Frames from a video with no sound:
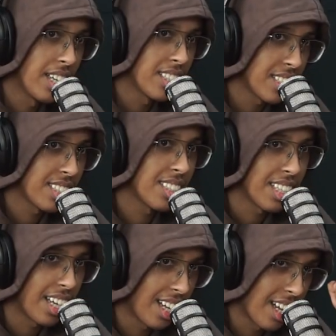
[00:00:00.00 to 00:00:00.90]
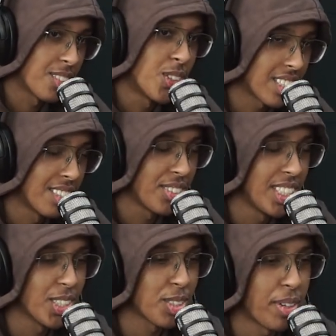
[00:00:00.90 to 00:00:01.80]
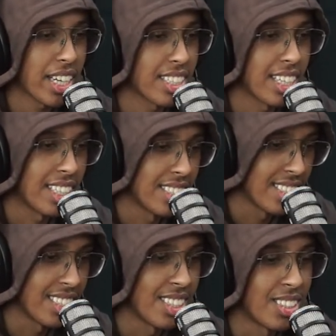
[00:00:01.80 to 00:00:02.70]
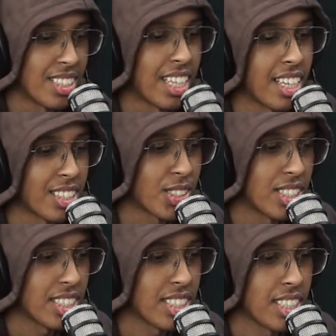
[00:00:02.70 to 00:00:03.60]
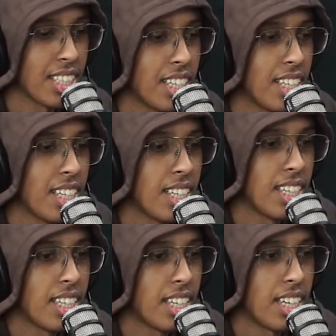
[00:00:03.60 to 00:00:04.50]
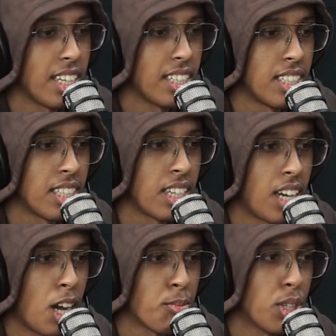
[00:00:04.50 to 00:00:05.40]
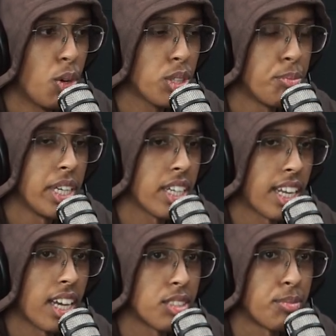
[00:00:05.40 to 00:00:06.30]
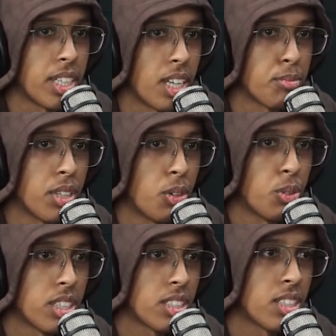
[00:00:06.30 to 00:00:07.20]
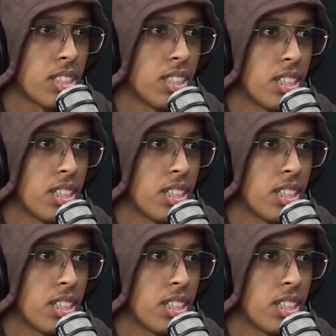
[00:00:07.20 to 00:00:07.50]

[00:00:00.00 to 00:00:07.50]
Year. I watched the videos back that I recorded, and I'm done with being nice, man. I'm done with